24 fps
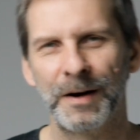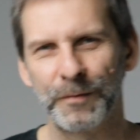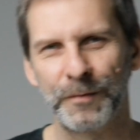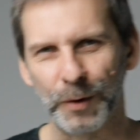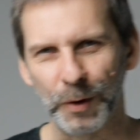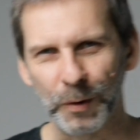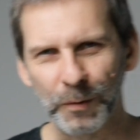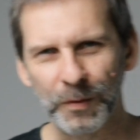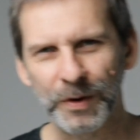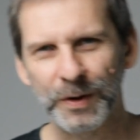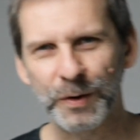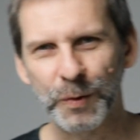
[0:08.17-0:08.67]

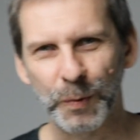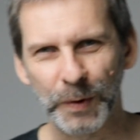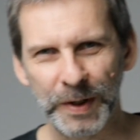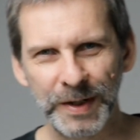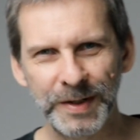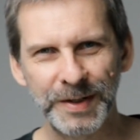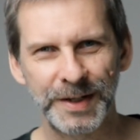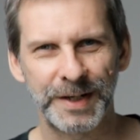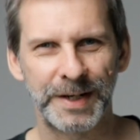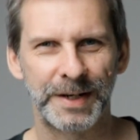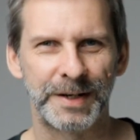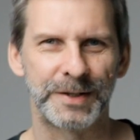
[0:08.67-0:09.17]
For over
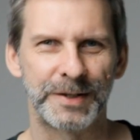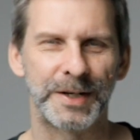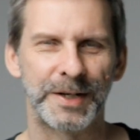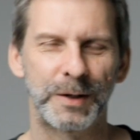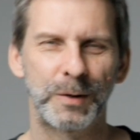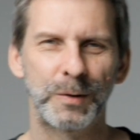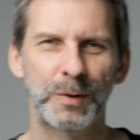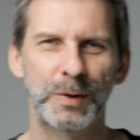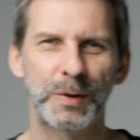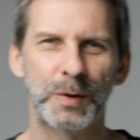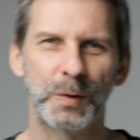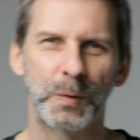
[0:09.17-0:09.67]
20 years I
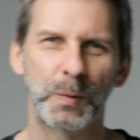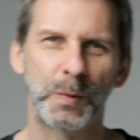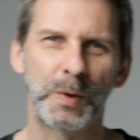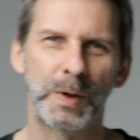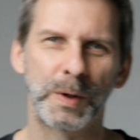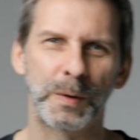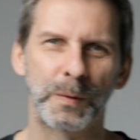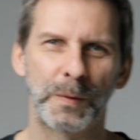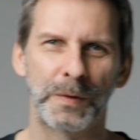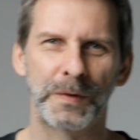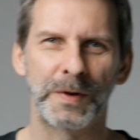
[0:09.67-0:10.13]
used to work